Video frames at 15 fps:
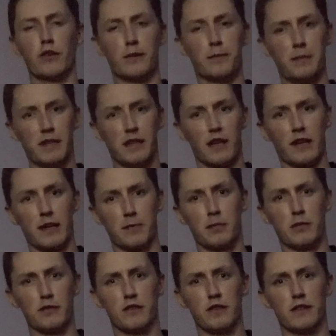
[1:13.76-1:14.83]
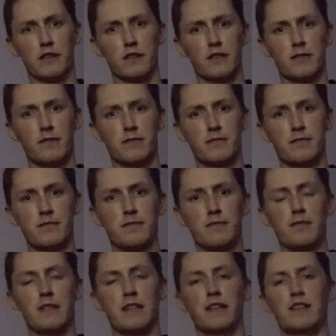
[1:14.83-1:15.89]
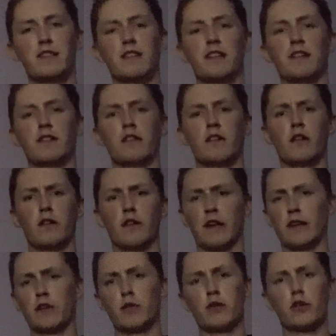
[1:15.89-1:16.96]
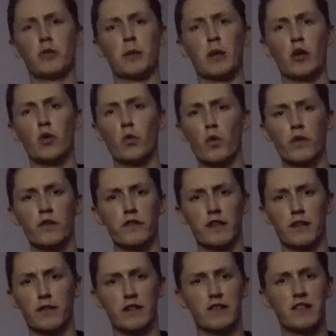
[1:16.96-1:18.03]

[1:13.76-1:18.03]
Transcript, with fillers: are a bit like buses, in the sense that they don't come along once every